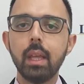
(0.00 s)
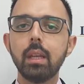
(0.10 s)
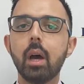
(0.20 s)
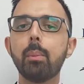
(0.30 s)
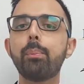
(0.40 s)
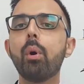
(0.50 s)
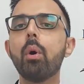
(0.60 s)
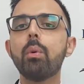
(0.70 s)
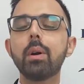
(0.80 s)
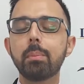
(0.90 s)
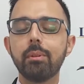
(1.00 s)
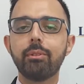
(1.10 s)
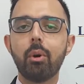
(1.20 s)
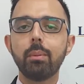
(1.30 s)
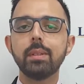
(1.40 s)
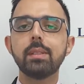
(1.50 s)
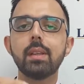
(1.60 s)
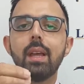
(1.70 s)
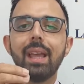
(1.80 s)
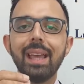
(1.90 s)
Now, poor work performance
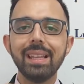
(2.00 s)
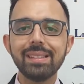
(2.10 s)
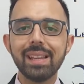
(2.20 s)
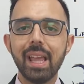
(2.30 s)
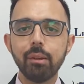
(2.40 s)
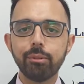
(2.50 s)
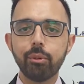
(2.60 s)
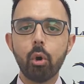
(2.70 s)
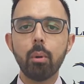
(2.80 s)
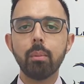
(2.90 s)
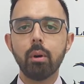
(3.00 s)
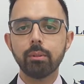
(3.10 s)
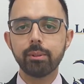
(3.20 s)
is a form of